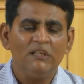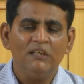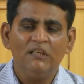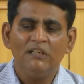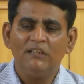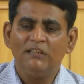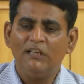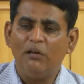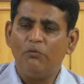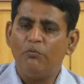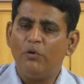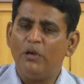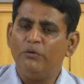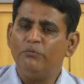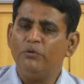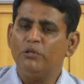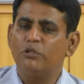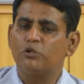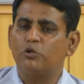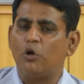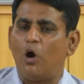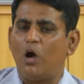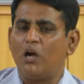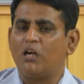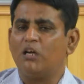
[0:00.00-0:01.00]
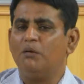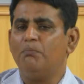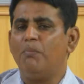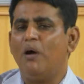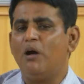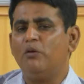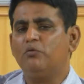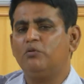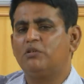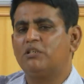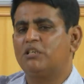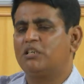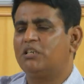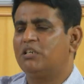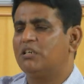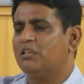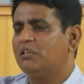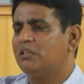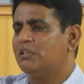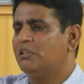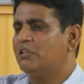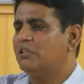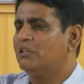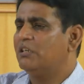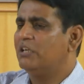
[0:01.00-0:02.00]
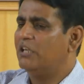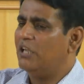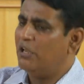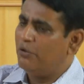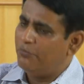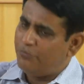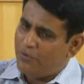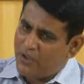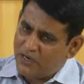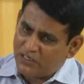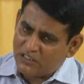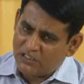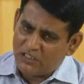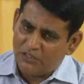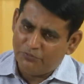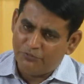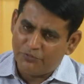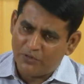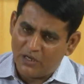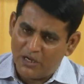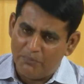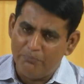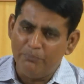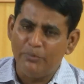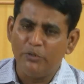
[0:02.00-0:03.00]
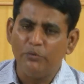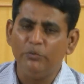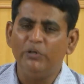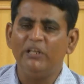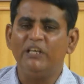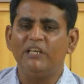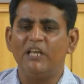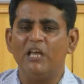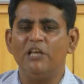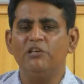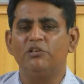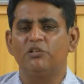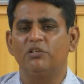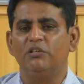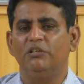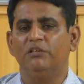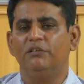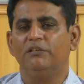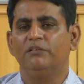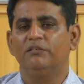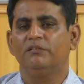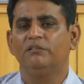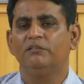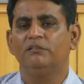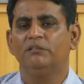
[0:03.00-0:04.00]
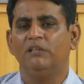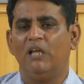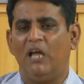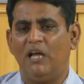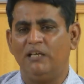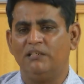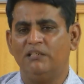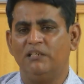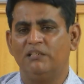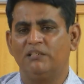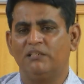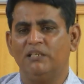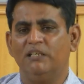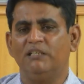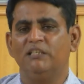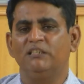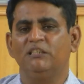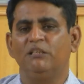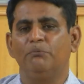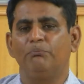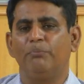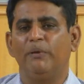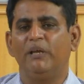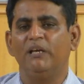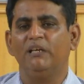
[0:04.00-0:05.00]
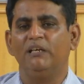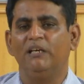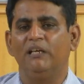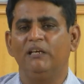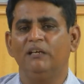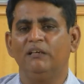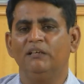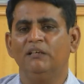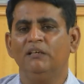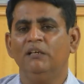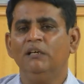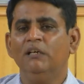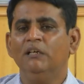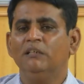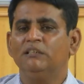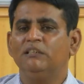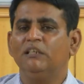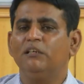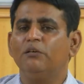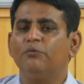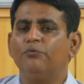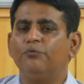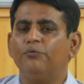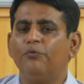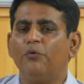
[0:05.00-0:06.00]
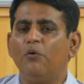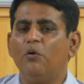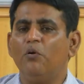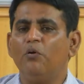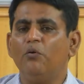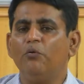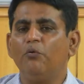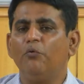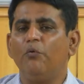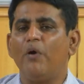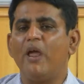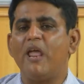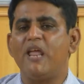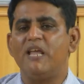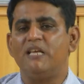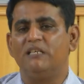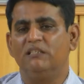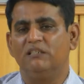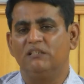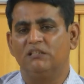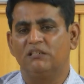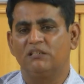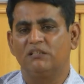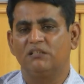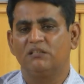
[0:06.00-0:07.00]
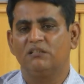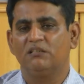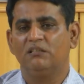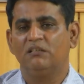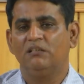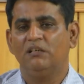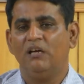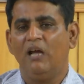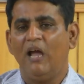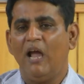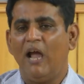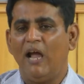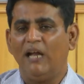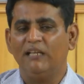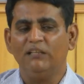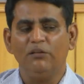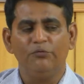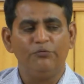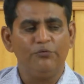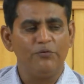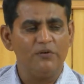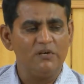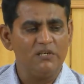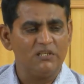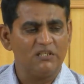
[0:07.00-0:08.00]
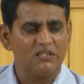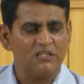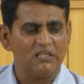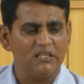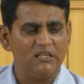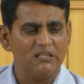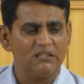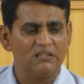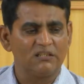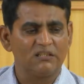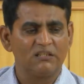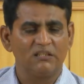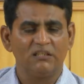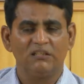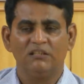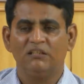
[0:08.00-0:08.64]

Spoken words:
Now, when we talk about effective communication, as I said in the beginning, there are 4 ways, and the first is